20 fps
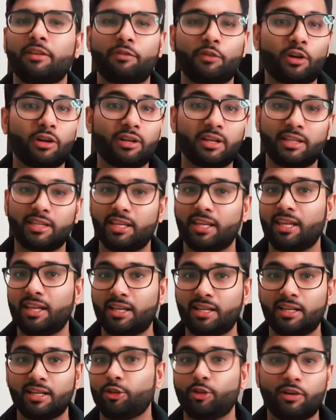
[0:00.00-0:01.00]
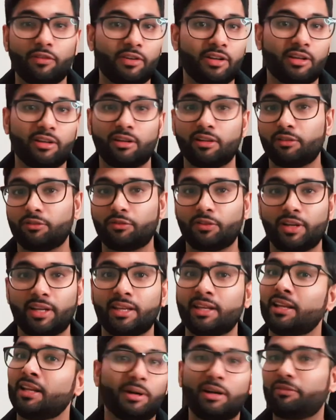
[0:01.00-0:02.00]
If you're a geek and you have a
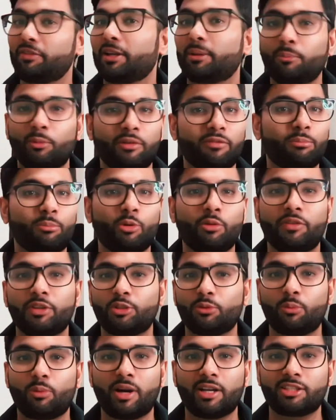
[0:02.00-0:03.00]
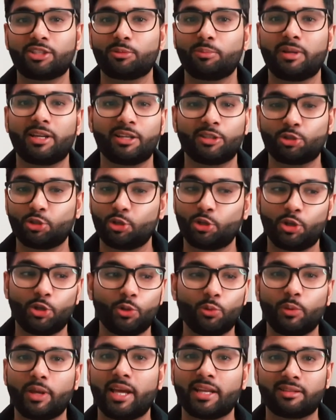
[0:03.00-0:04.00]
girlfriend, perfect movie to watch, because, you know,
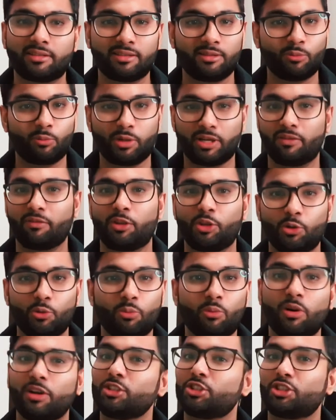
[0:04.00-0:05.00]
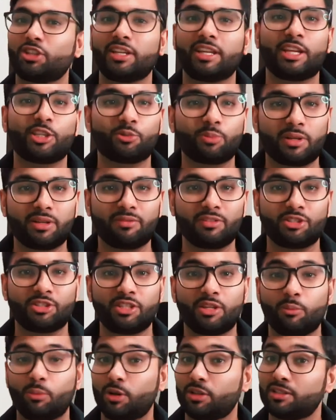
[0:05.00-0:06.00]
you get whatever you want, she gets whatever
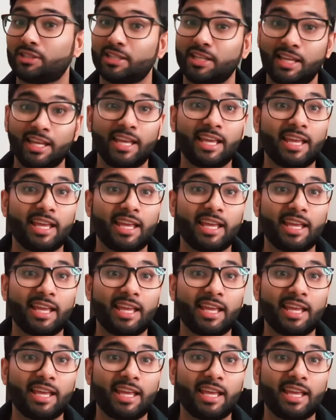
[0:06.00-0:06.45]
she wants.